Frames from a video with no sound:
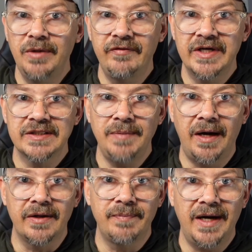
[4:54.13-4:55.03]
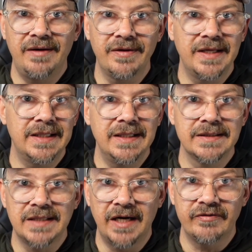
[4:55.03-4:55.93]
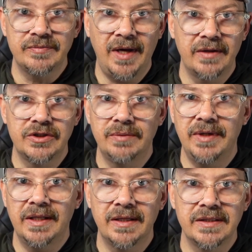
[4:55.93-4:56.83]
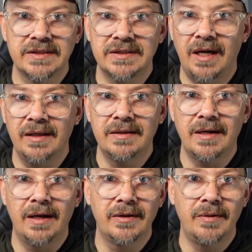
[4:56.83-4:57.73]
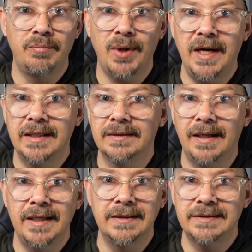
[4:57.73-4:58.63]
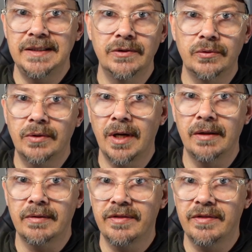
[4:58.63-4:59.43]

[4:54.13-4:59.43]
moving his mouth, but I don't think the inside of his mouth should be this solid color, bright, light, teal color